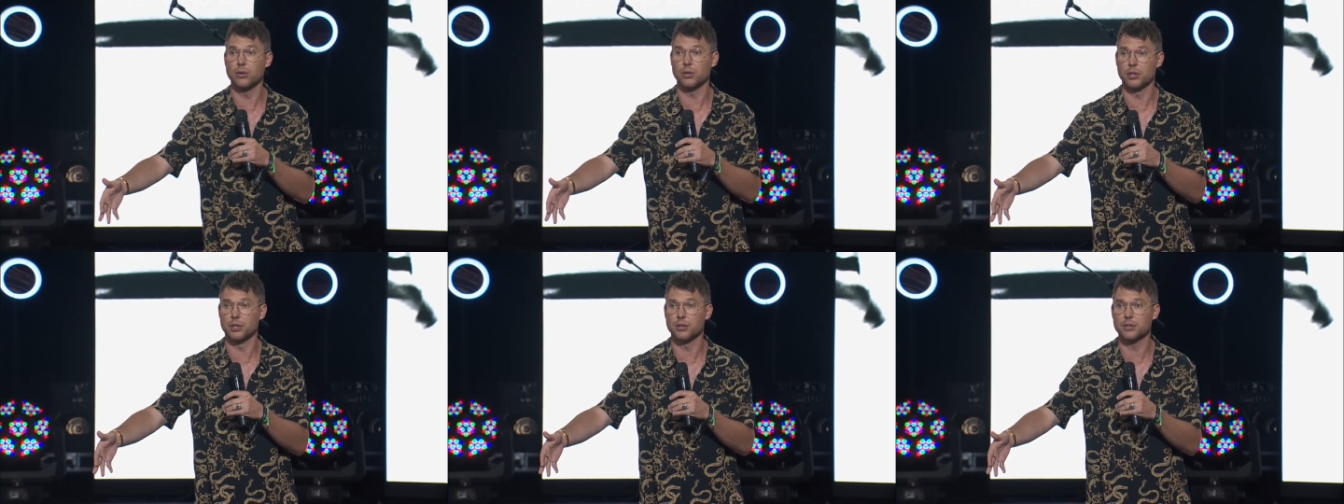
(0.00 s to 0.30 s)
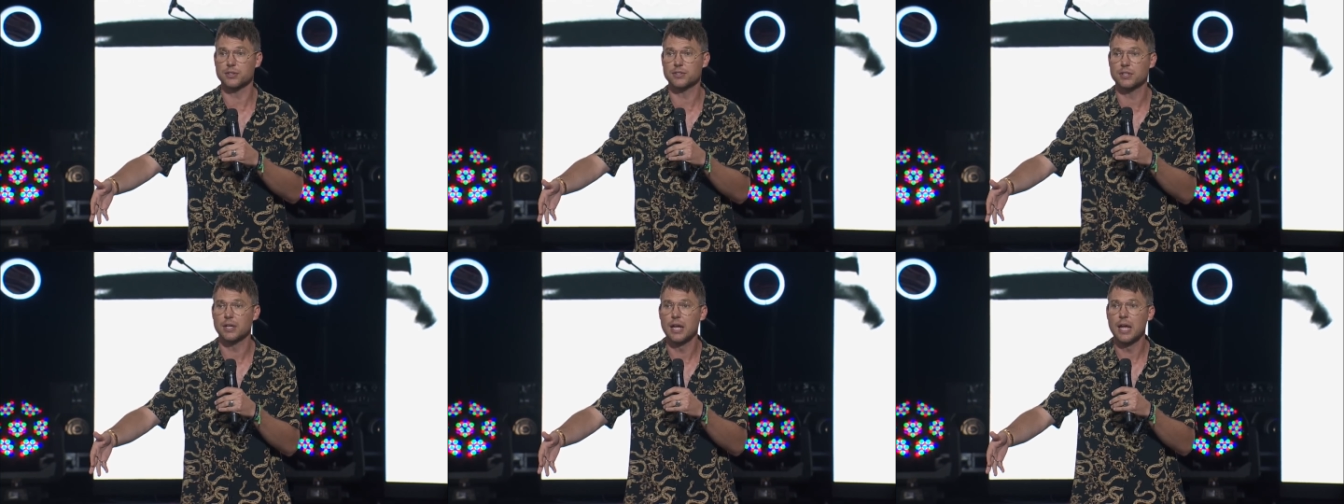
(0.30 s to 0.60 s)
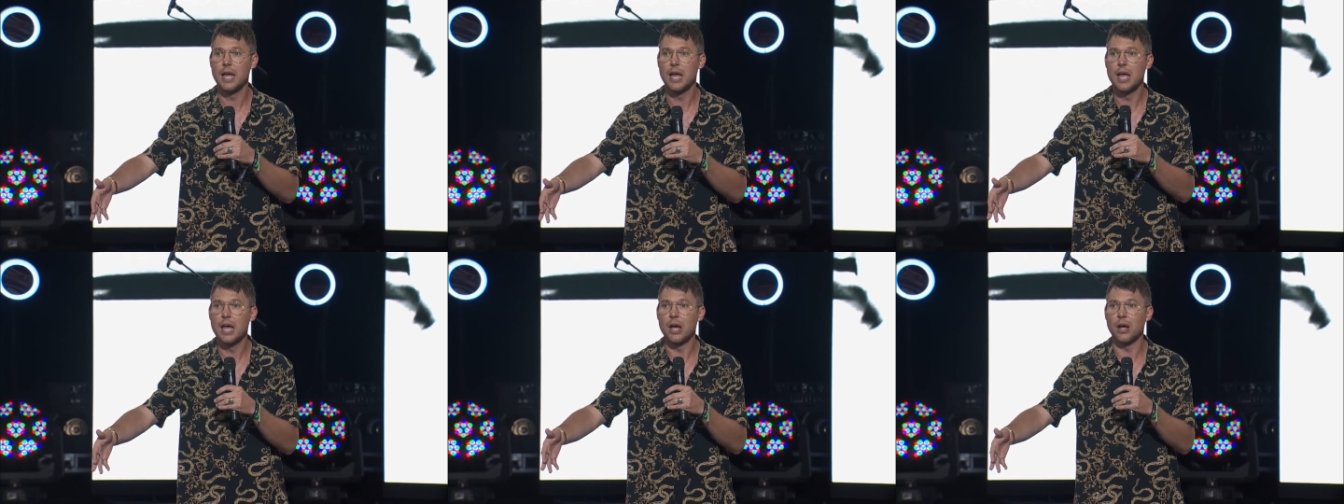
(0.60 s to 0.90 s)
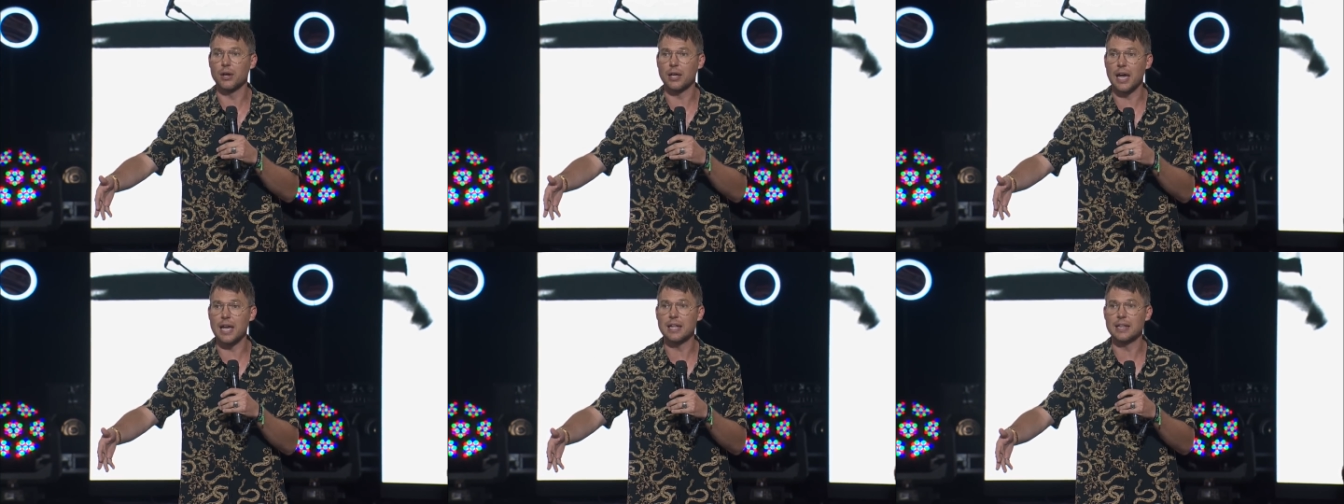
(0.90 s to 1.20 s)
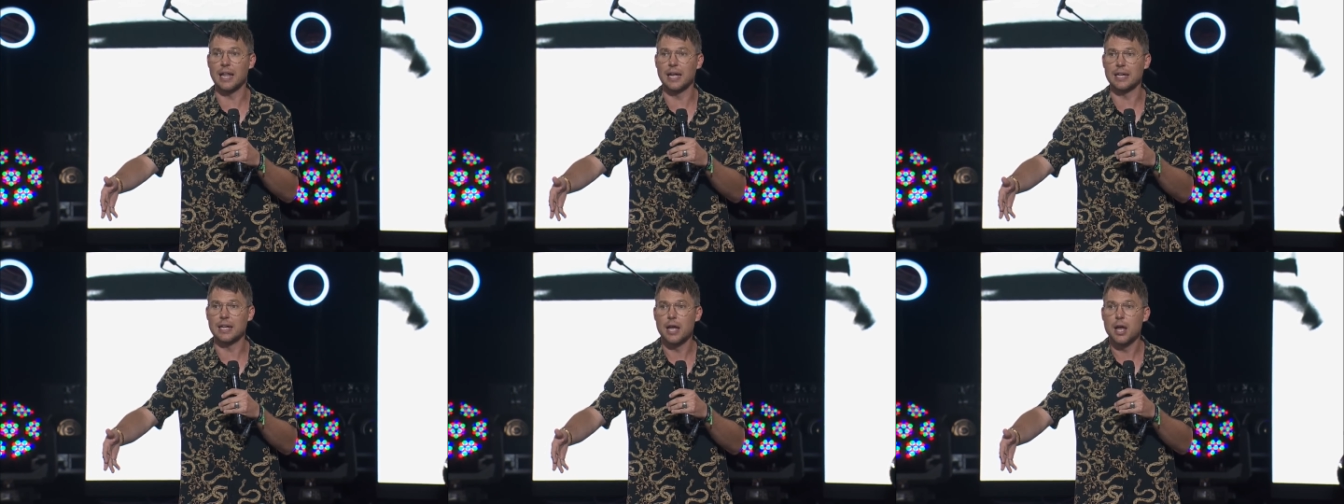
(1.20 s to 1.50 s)
Googlers.
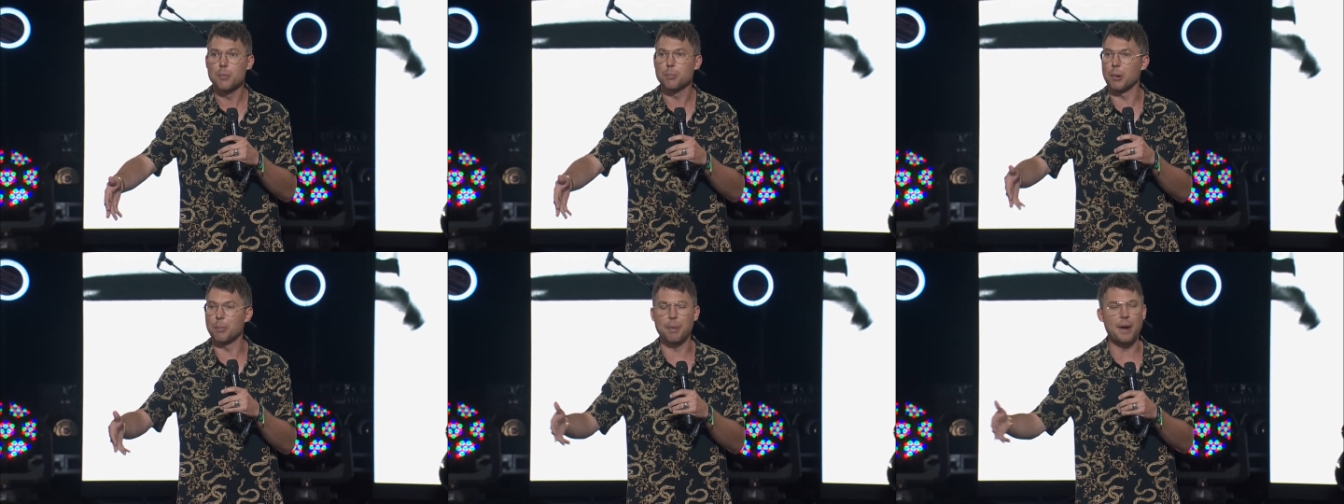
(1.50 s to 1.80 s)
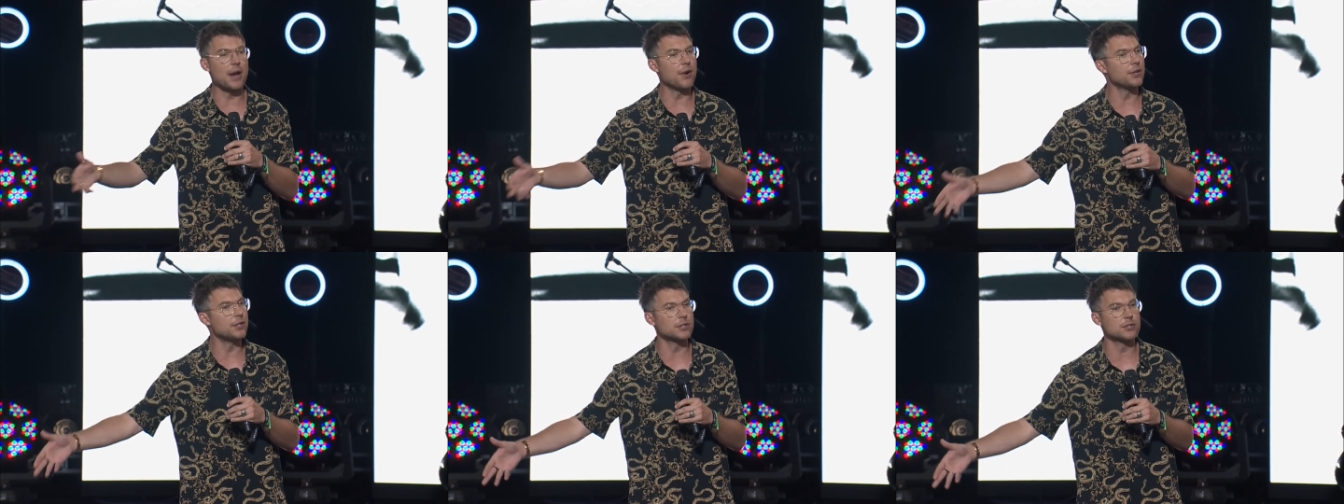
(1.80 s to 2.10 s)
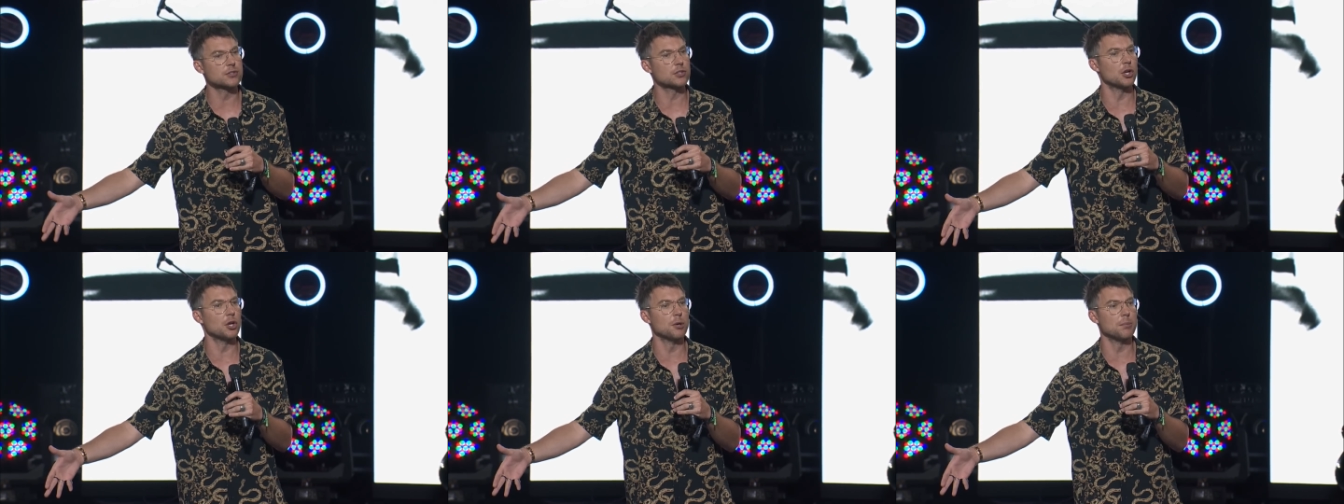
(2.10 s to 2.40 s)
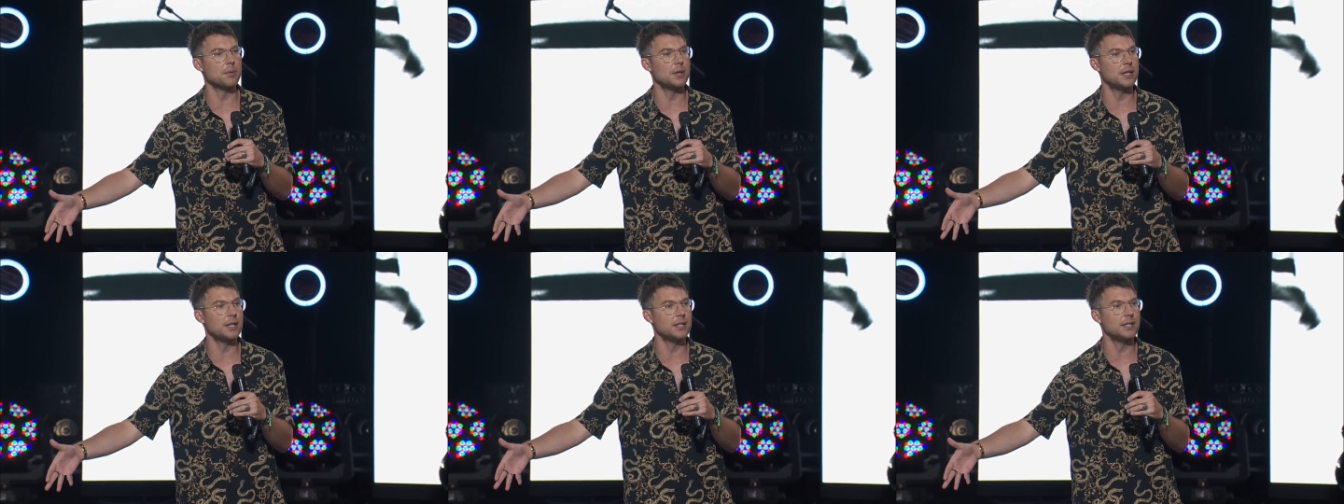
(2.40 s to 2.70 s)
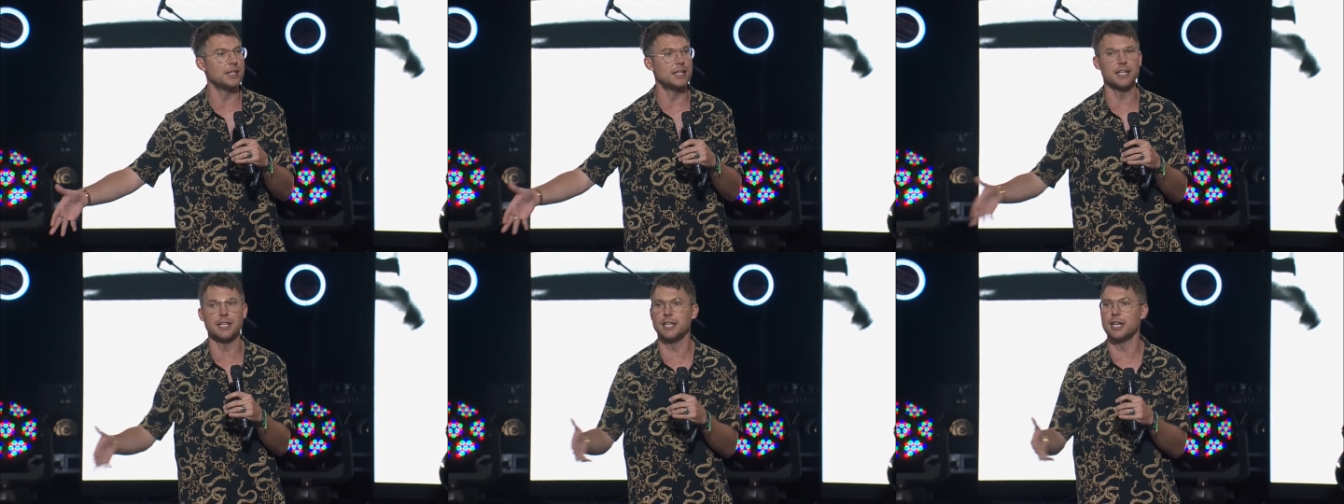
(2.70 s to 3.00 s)
Okay, like preparing a
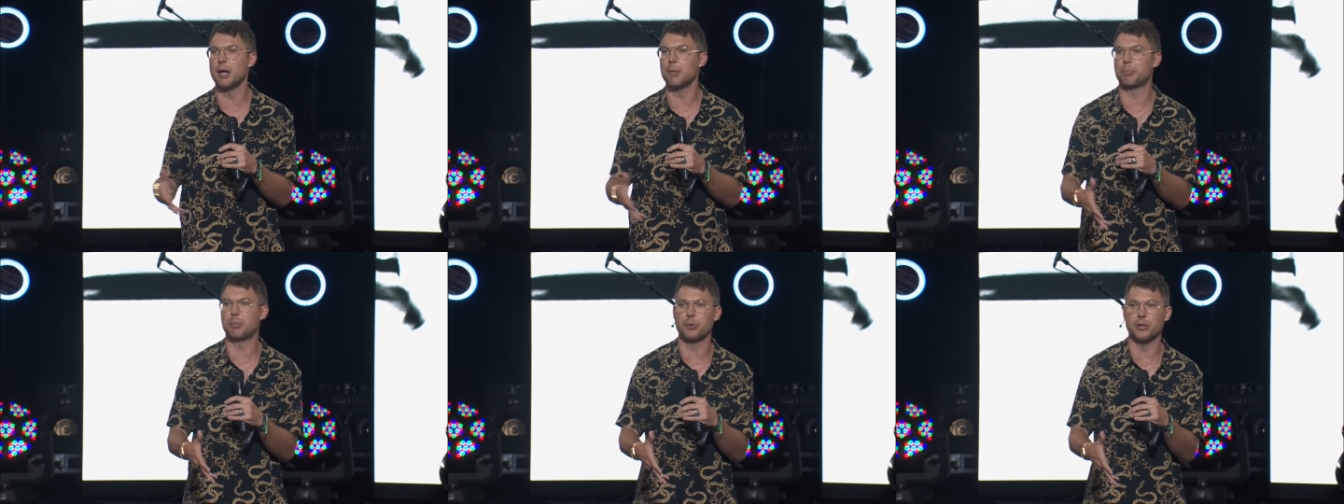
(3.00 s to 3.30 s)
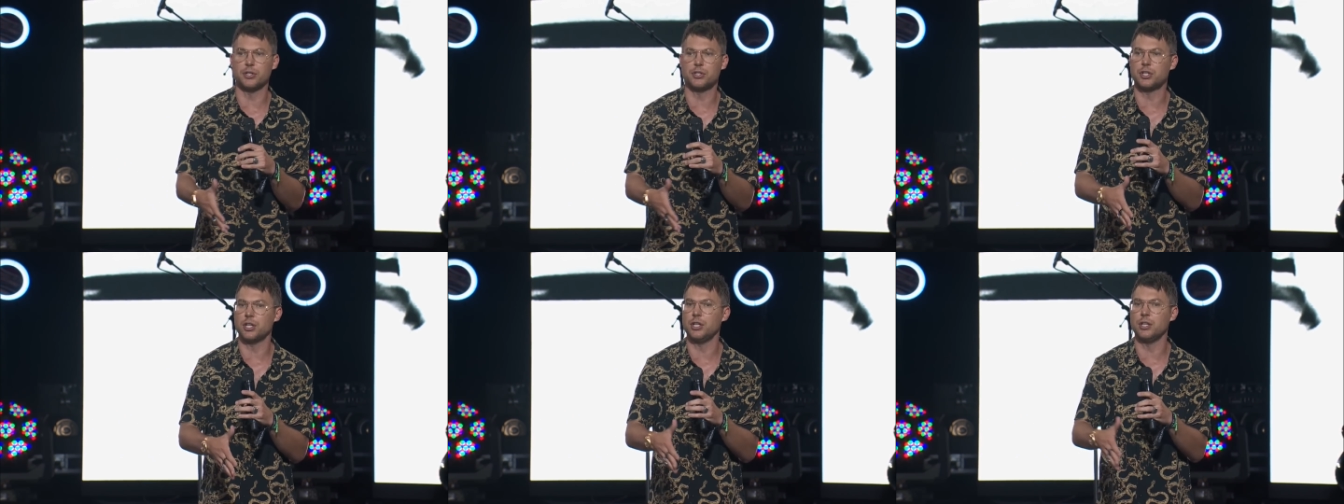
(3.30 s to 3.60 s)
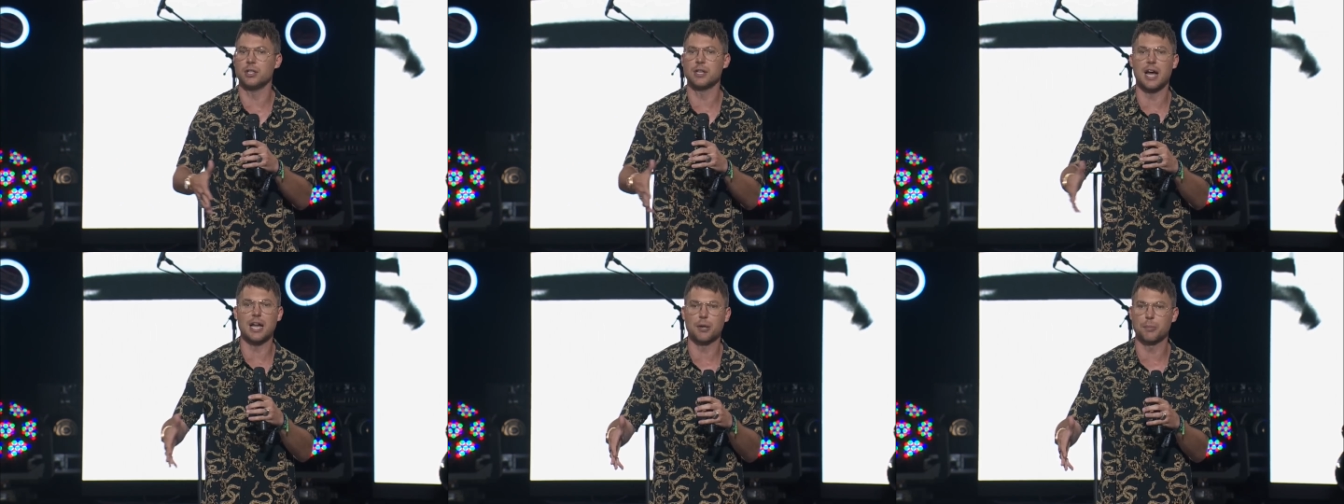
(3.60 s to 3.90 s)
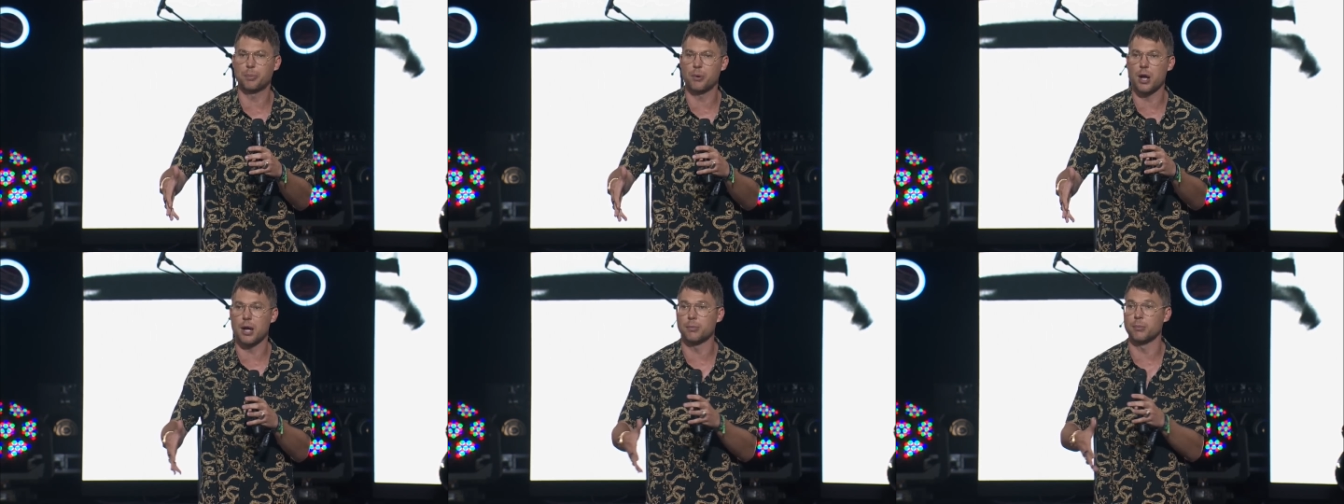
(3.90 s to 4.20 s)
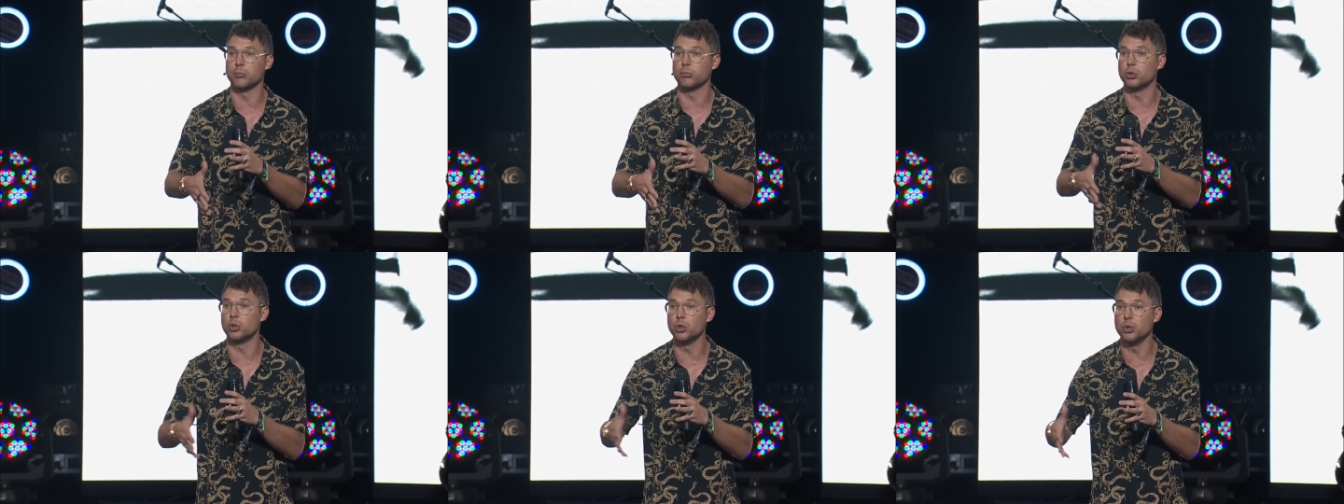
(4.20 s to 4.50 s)
sermon, getting up preaching, not a
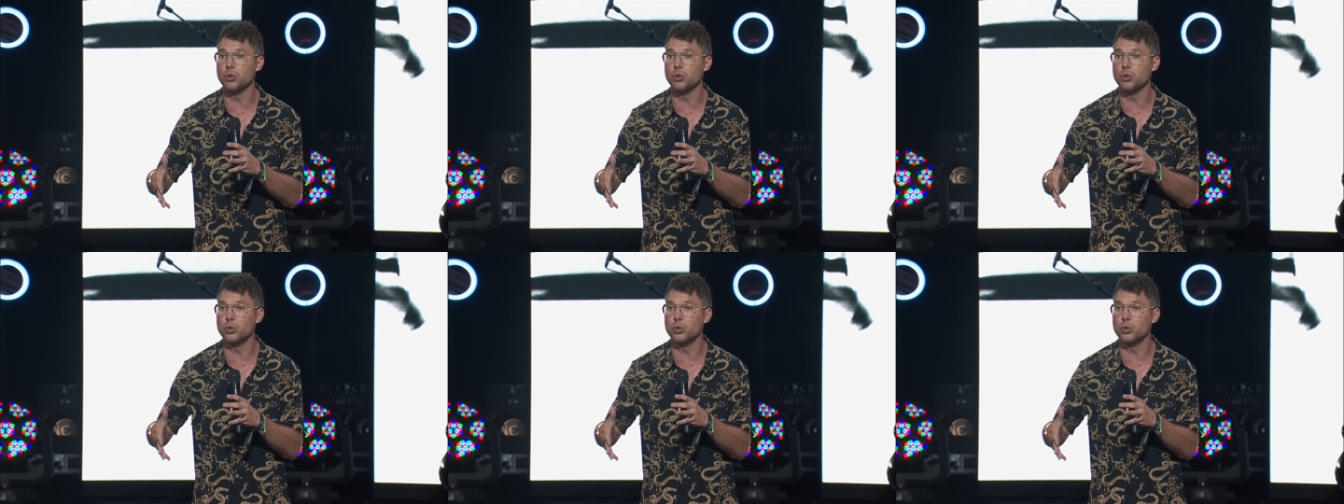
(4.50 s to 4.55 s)
problem.